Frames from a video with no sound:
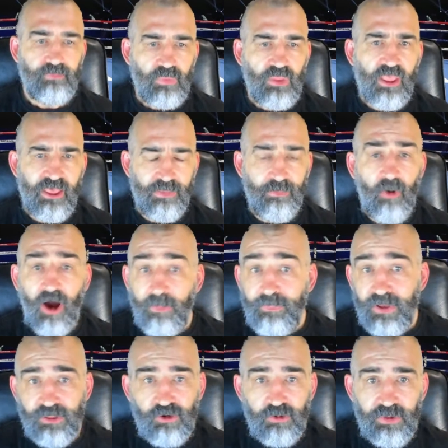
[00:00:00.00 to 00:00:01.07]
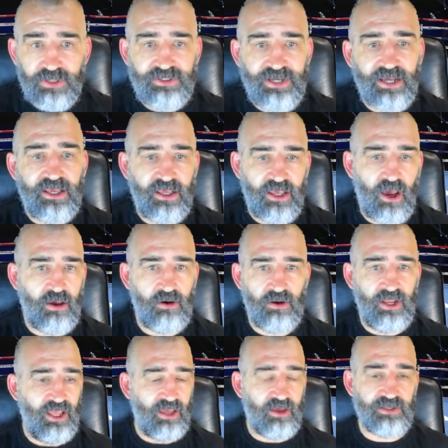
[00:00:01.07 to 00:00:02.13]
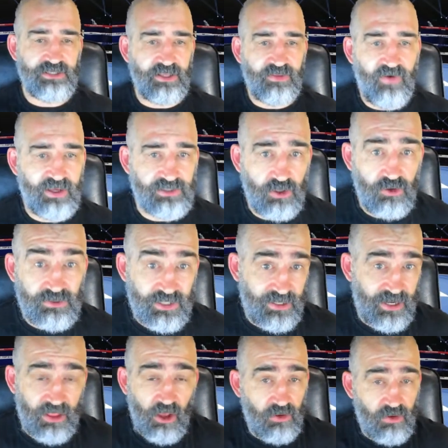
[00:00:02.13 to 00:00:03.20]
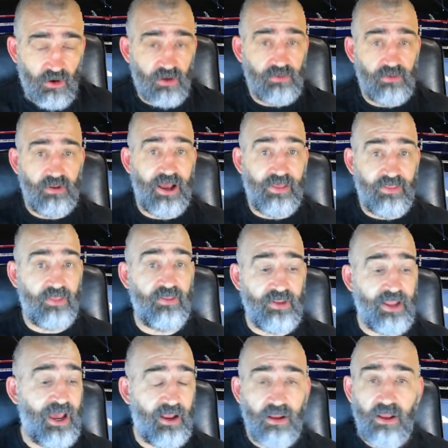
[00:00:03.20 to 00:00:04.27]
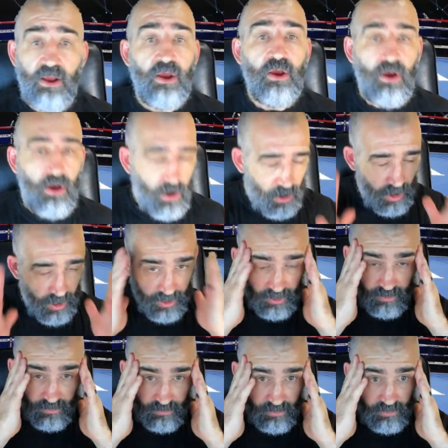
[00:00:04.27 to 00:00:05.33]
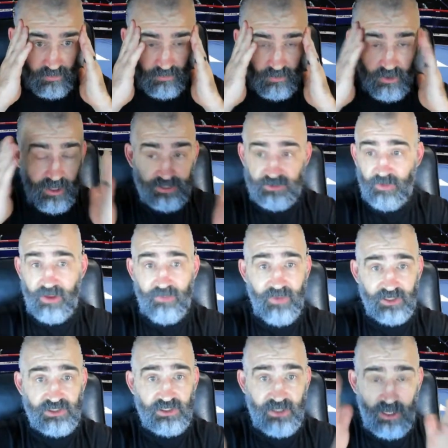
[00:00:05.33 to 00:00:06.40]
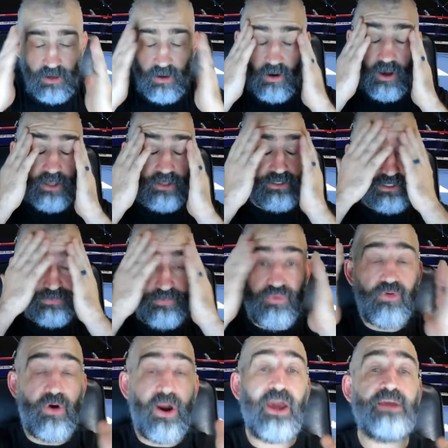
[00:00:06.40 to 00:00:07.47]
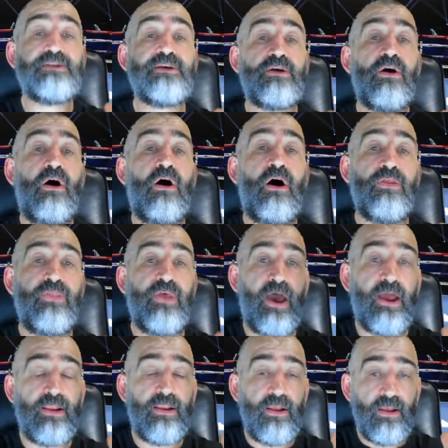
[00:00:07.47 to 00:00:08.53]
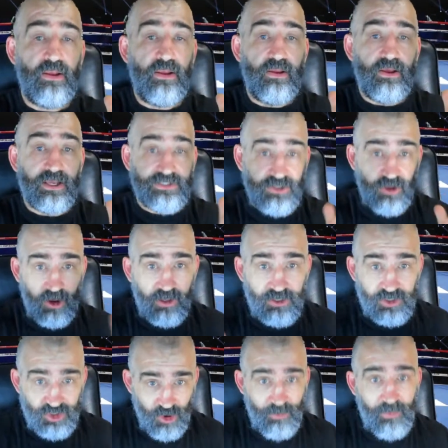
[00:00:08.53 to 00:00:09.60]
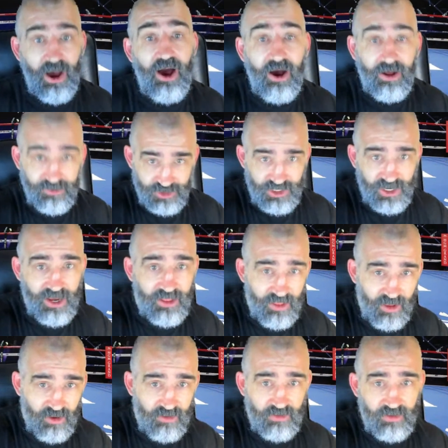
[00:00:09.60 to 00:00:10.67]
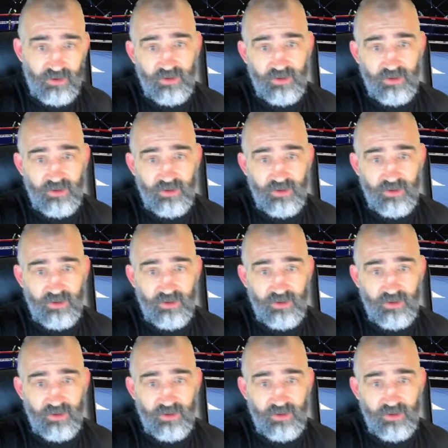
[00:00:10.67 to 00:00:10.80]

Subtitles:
it might be a little bit of ducking going on here, because let's face it, who's Canelo got other than that? It hasn't been mentioned yet. I just pray to God that it's not Jamal Charlo.